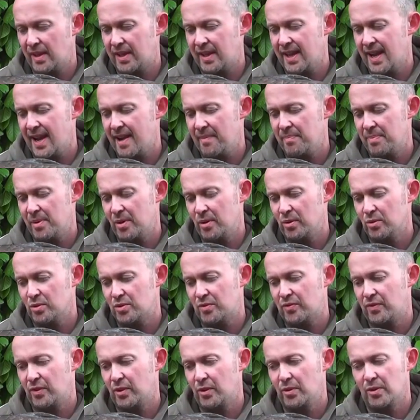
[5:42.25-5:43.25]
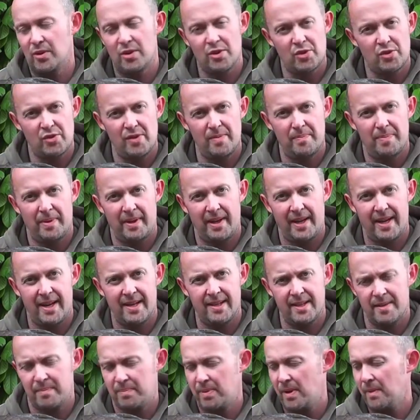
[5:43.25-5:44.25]
Karper Ultra Fluoro shrimp and
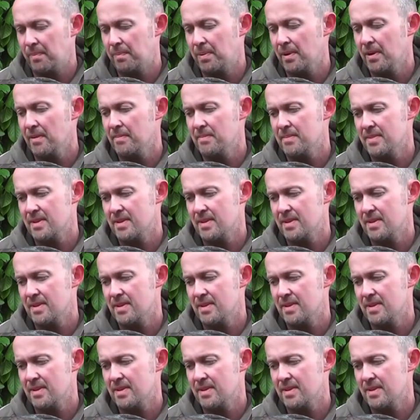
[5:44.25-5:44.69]
garlic pop up.